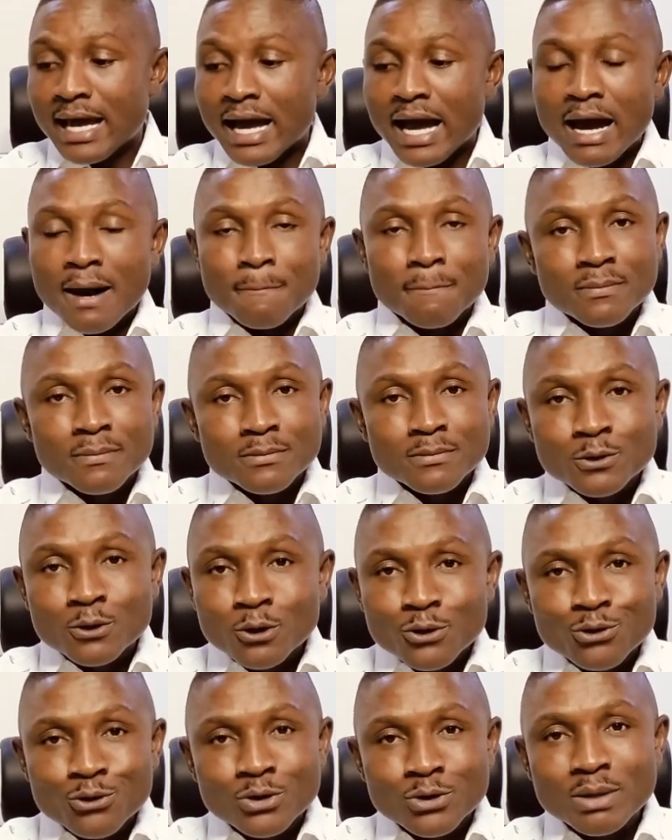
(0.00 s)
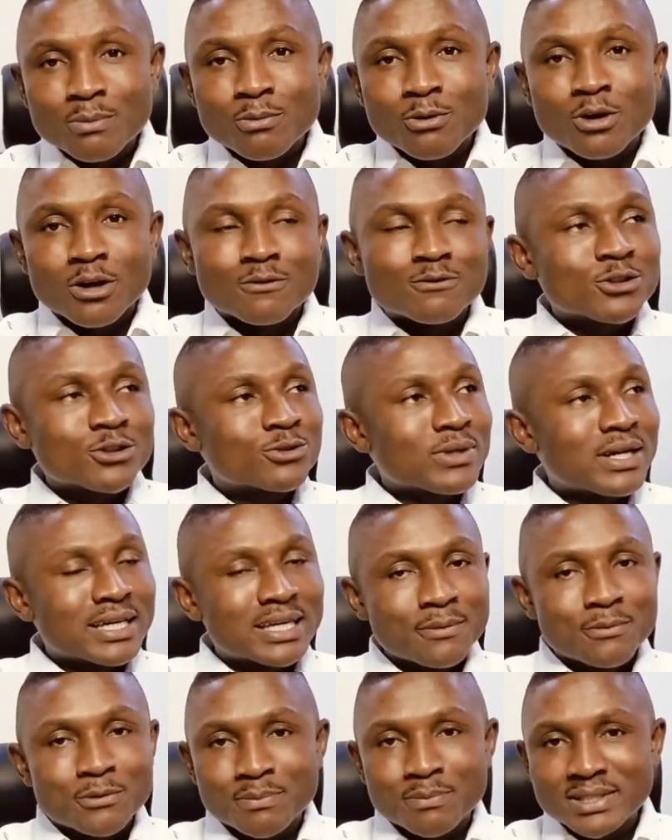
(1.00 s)
I'm going through the book of Joshua. I
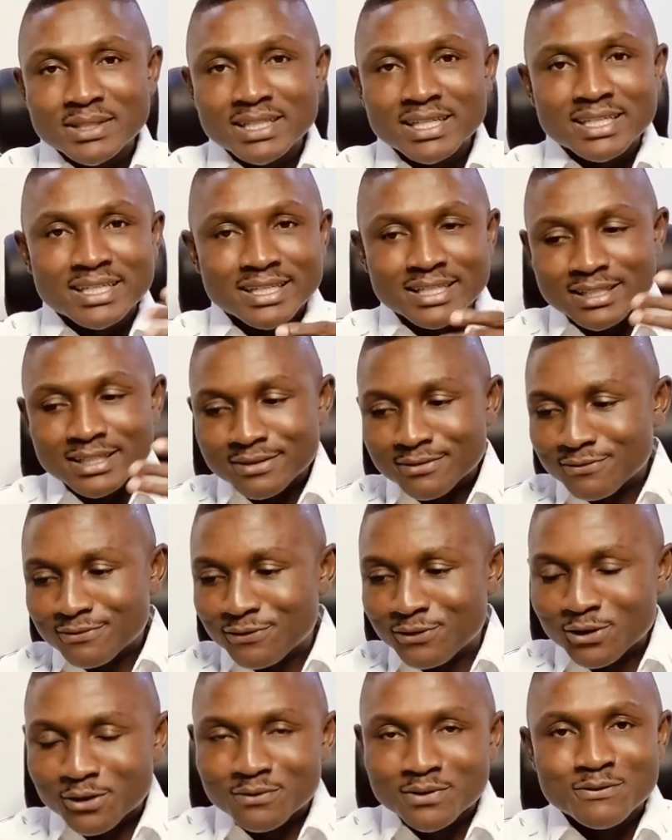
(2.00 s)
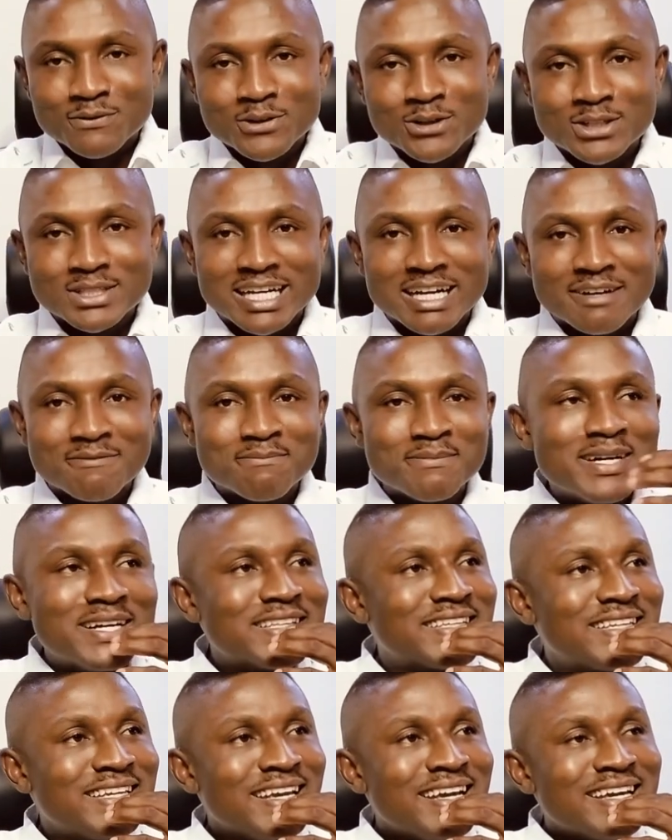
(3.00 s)
keep repeating it in a few of the videos that I've made
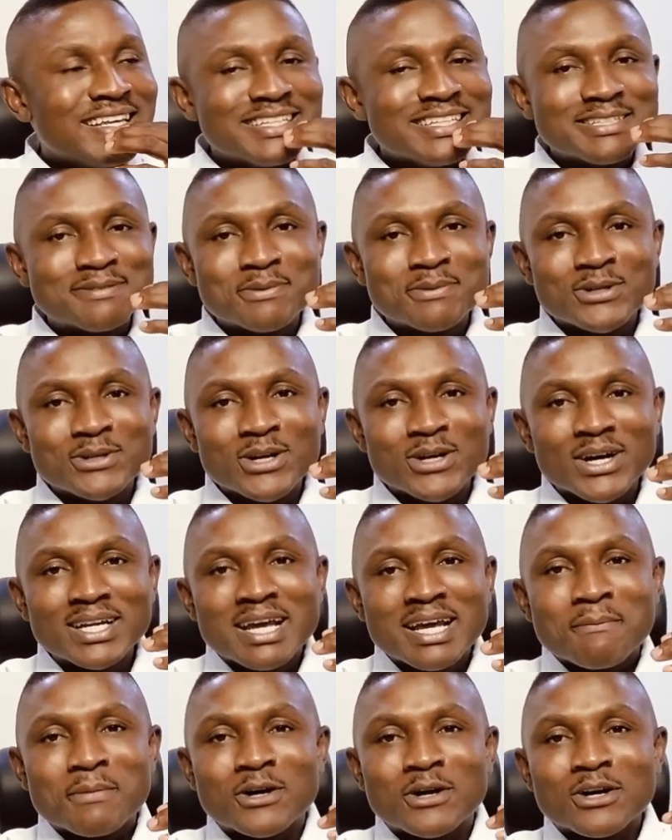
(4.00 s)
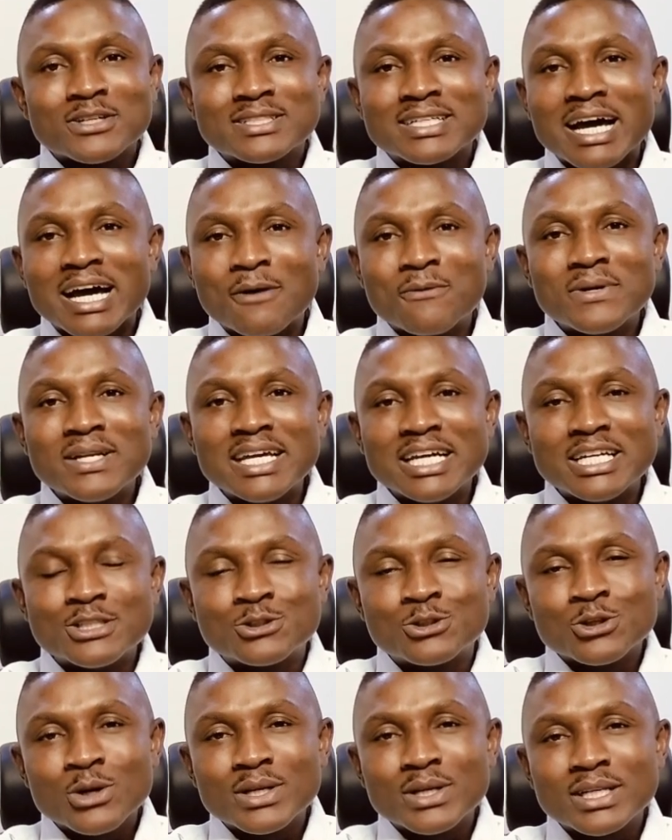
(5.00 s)
this period because I really
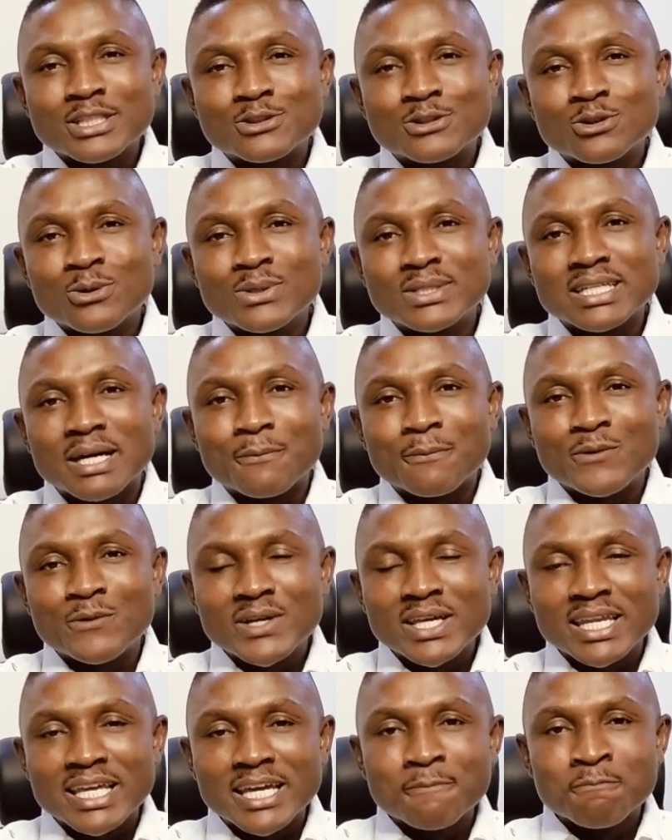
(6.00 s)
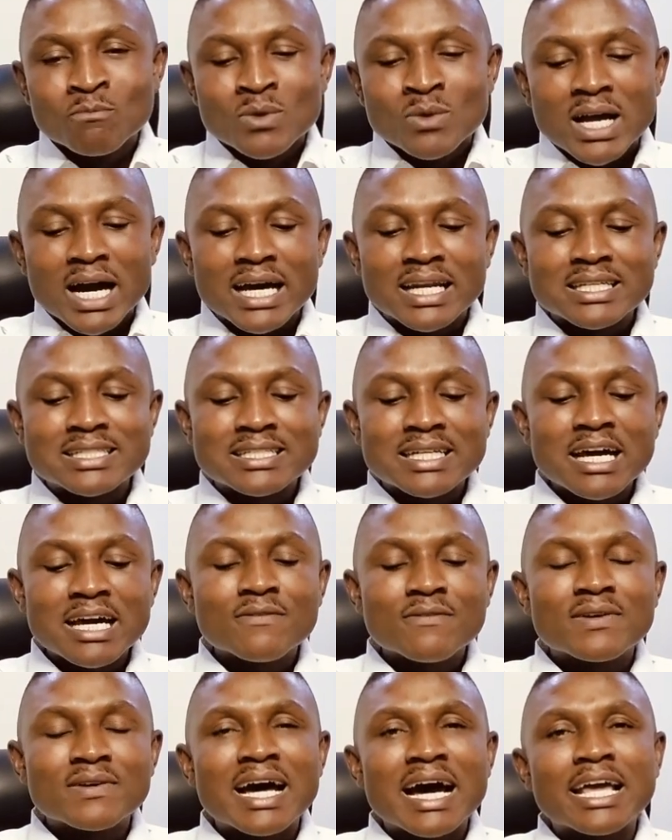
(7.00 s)
enjoy the stories I'm reading. And it's kind of
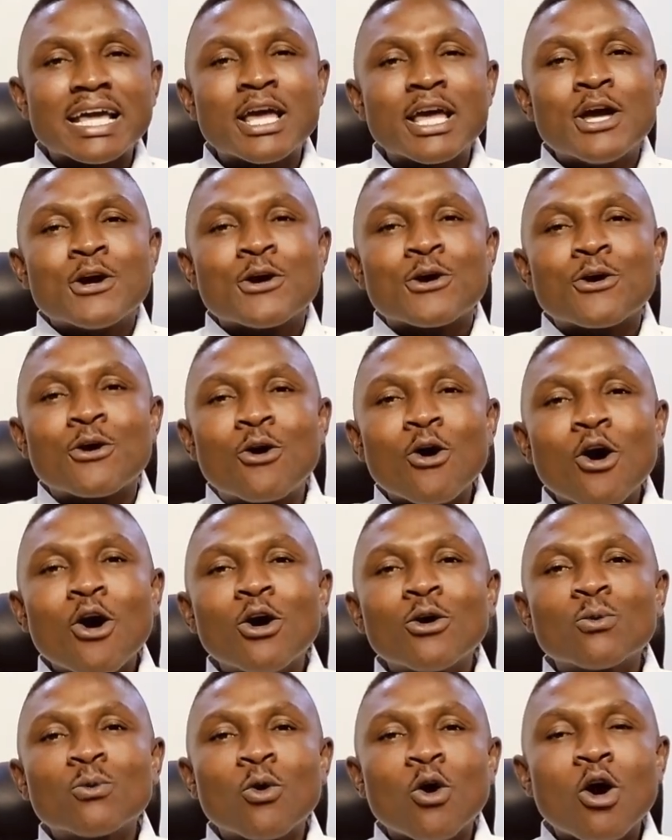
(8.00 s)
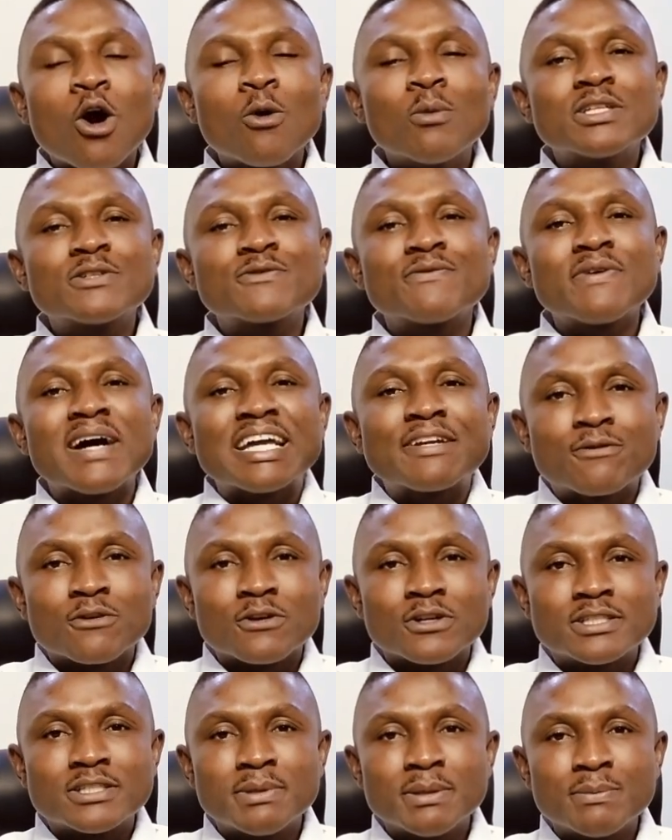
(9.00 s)
like God will always fight for
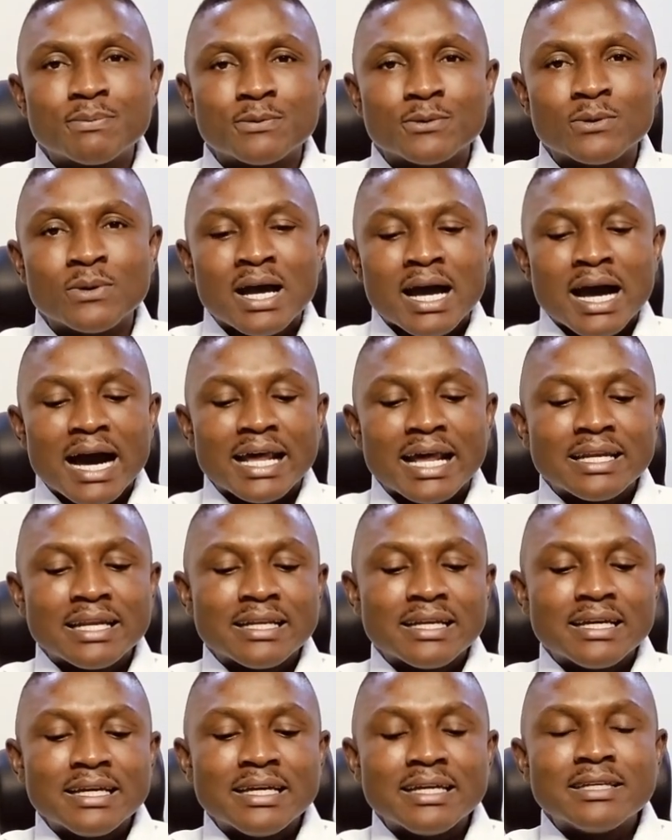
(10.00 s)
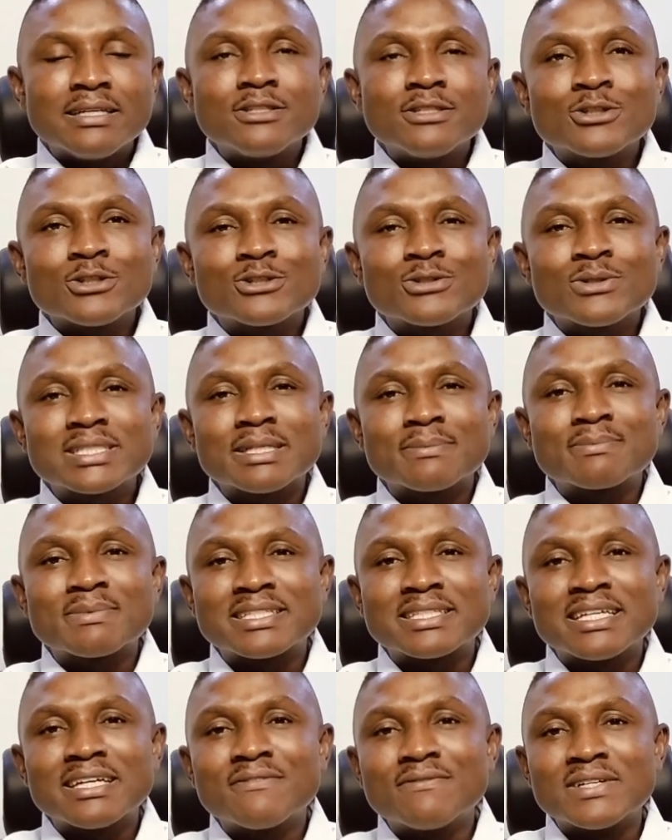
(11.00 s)
his people. And in Joshua chapter
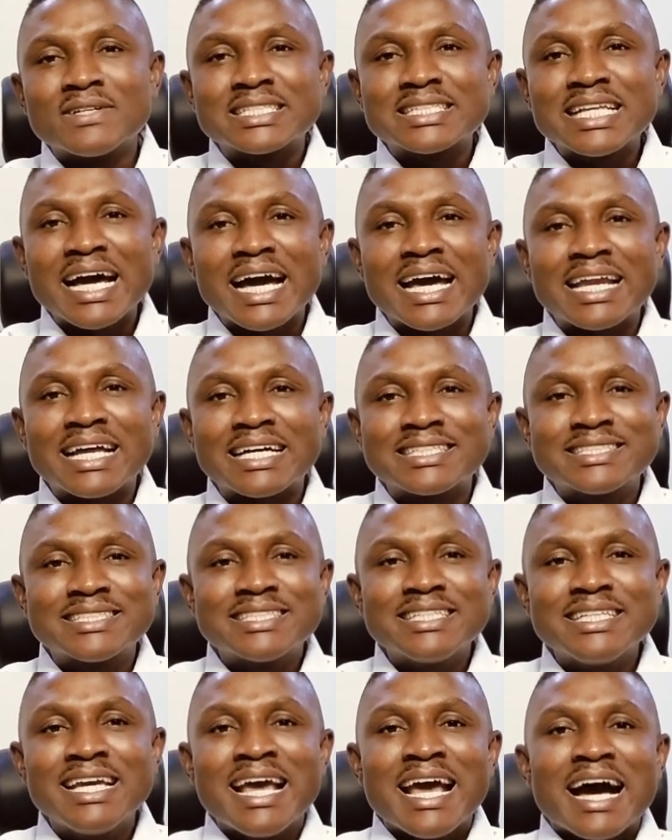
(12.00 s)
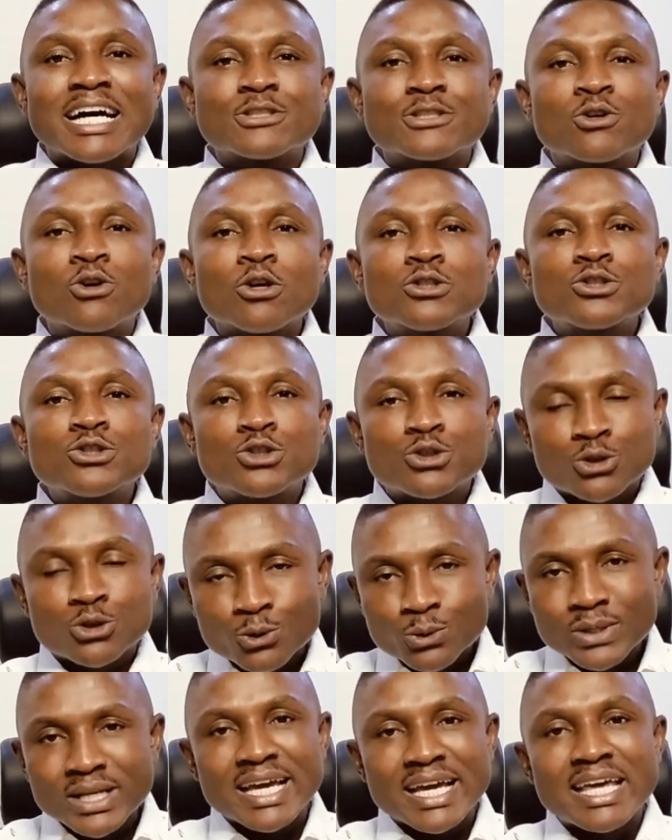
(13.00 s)
10 verse 9, I see as God threw
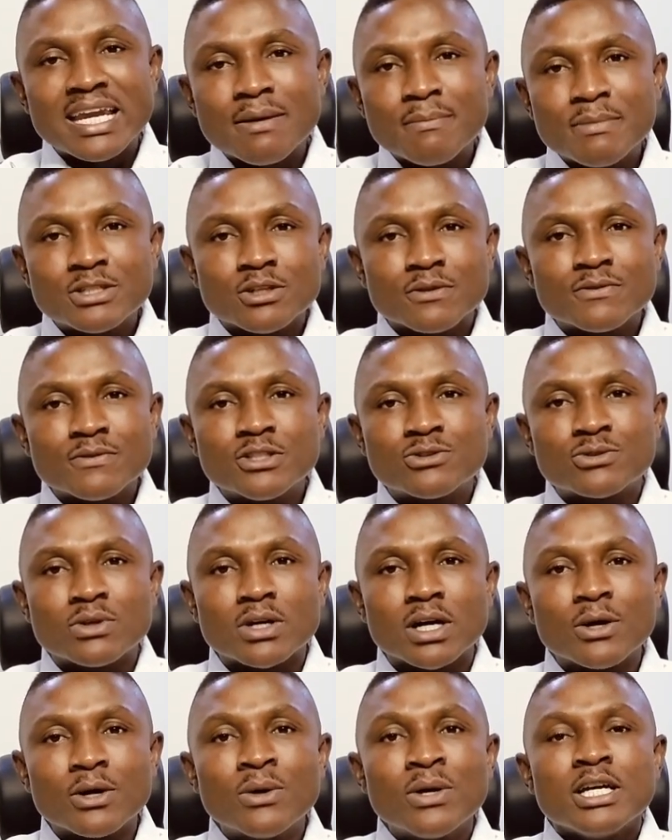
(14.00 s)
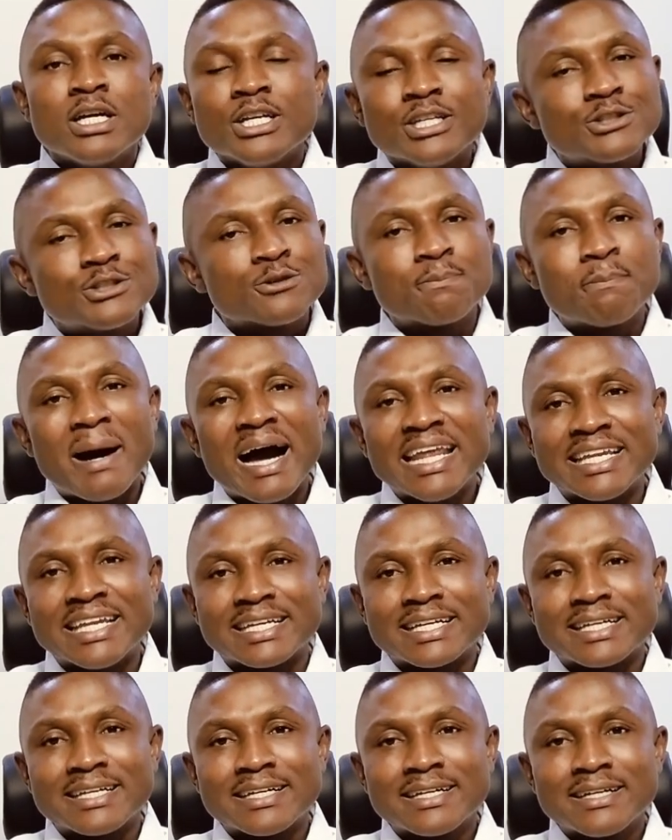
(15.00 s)
the enemies of Israel into panic.